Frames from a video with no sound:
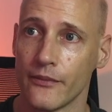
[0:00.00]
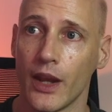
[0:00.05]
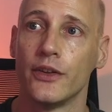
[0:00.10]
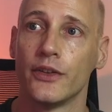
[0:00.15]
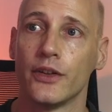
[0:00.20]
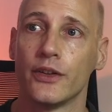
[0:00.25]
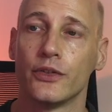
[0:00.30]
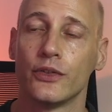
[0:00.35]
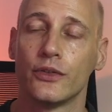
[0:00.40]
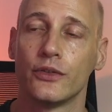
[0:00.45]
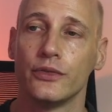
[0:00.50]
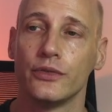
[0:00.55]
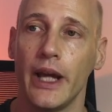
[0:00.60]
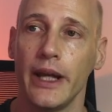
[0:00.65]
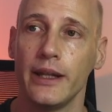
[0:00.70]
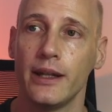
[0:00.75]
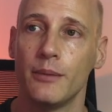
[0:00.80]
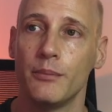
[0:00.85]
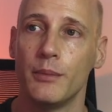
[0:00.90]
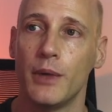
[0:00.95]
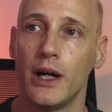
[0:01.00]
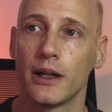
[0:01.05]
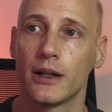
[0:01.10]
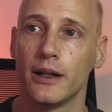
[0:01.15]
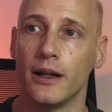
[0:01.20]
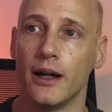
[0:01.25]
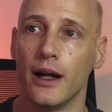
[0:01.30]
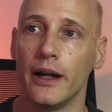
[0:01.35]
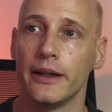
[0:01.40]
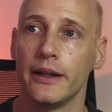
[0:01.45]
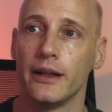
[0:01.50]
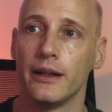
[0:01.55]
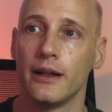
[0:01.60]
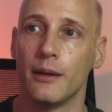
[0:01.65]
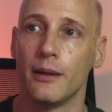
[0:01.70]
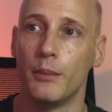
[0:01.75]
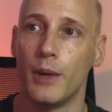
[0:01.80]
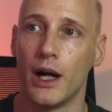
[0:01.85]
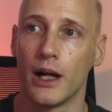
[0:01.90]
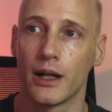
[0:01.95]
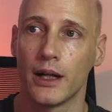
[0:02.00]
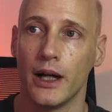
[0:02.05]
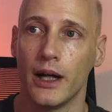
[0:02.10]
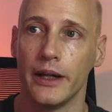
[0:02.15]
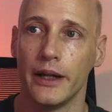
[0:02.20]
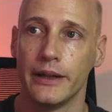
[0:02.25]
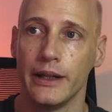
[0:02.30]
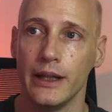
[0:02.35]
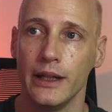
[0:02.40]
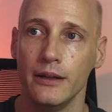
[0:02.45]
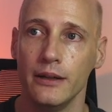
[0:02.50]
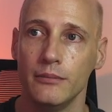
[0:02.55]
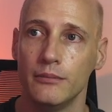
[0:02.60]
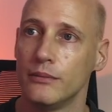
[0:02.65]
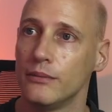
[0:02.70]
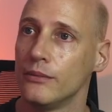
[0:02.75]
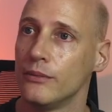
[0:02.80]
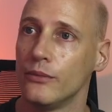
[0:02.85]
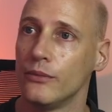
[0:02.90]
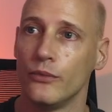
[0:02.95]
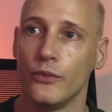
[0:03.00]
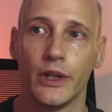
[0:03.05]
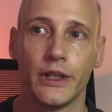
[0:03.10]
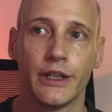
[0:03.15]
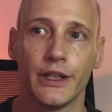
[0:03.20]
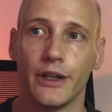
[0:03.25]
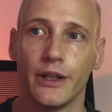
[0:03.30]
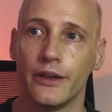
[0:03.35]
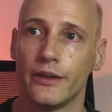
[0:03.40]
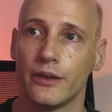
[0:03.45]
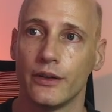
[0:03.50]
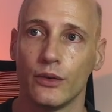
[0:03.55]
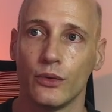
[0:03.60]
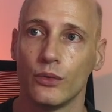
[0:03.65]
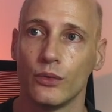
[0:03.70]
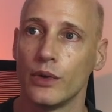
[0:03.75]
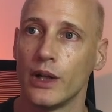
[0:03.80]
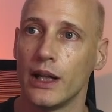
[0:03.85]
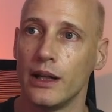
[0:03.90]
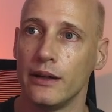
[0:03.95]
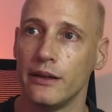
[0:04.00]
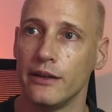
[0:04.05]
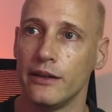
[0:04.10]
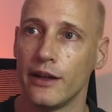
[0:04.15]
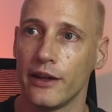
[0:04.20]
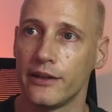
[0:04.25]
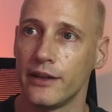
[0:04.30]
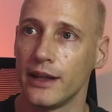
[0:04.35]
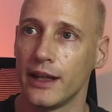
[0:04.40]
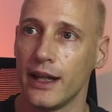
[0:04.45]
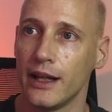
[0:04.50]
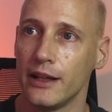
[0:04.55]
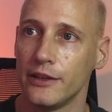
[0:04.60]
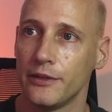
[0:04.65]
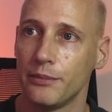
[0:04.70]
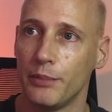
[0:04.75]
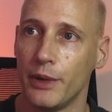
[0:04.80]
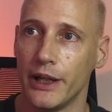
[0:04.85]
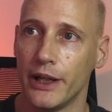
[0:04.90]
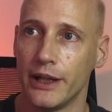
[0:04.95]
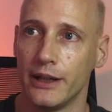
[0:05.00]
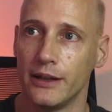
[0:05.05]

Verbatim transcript: So to create a marker, I need a marker I D, which is really nothing else but